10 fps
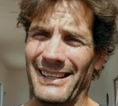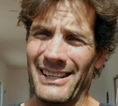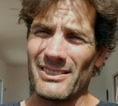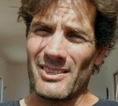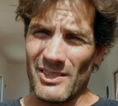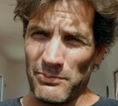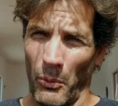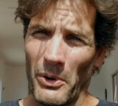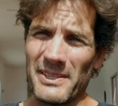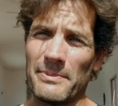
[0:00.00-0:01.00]

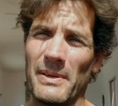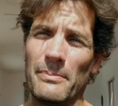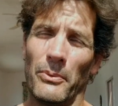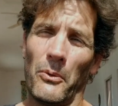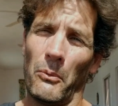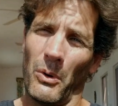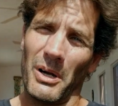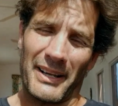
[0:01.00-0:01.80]
Sports people want a